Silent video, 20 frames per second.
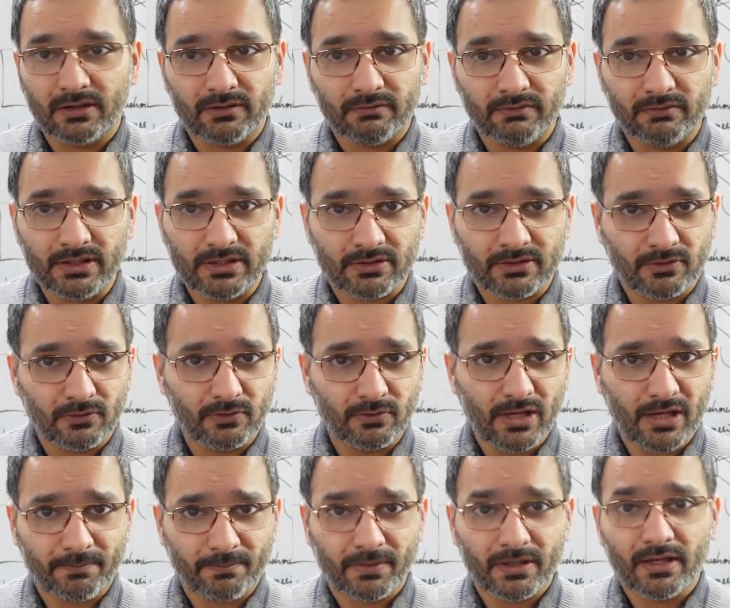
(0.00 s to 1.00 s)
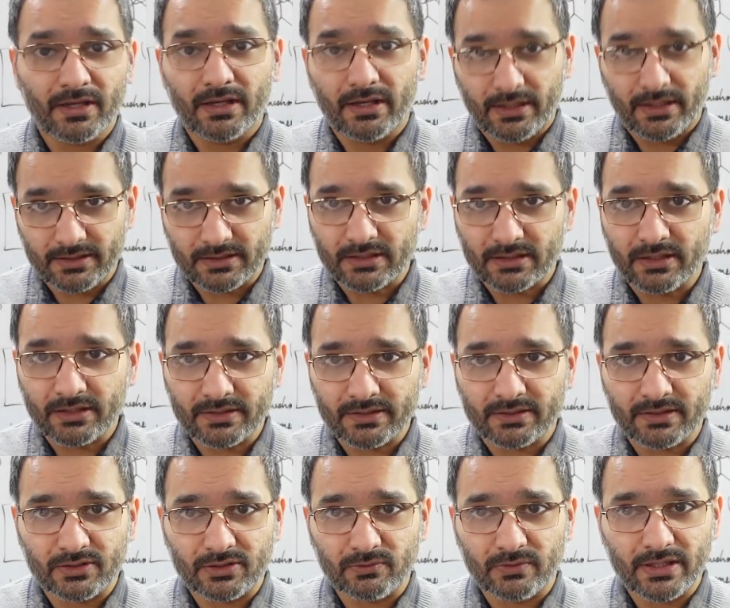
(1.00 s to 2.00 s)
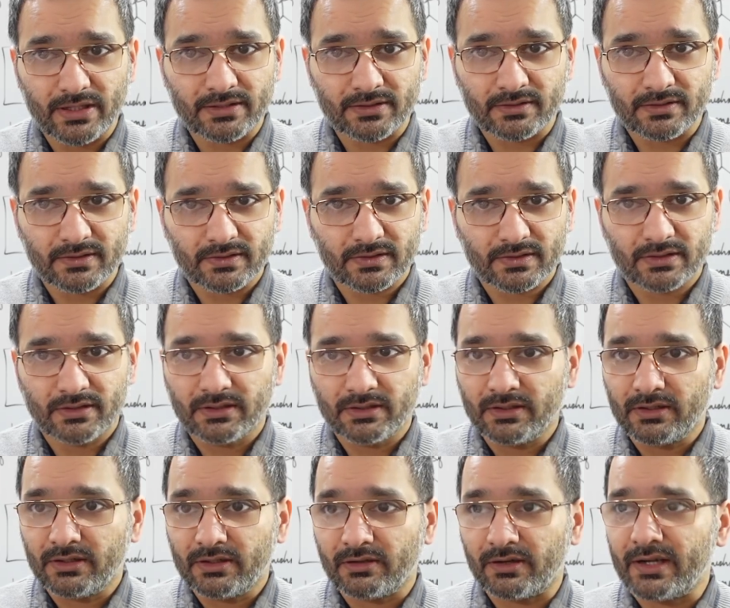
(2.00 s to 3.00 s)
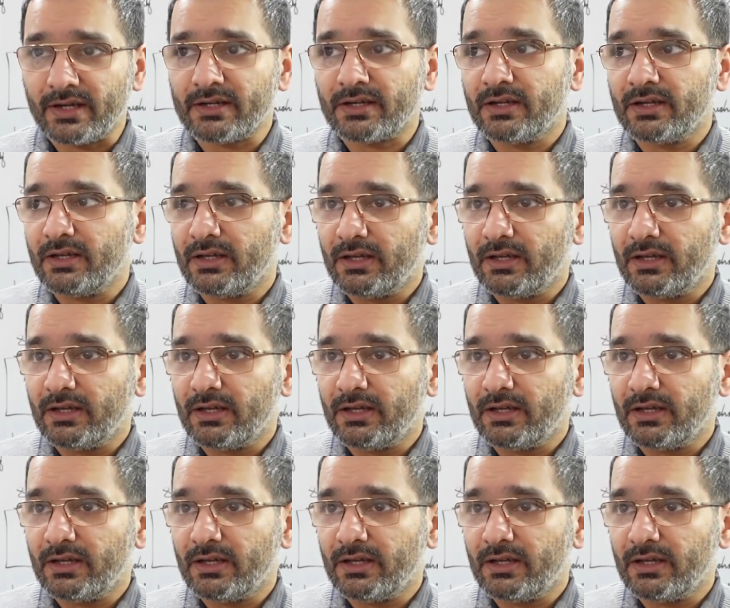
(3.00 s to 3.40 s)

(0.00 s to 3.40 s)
we screwed up in certain situations, right?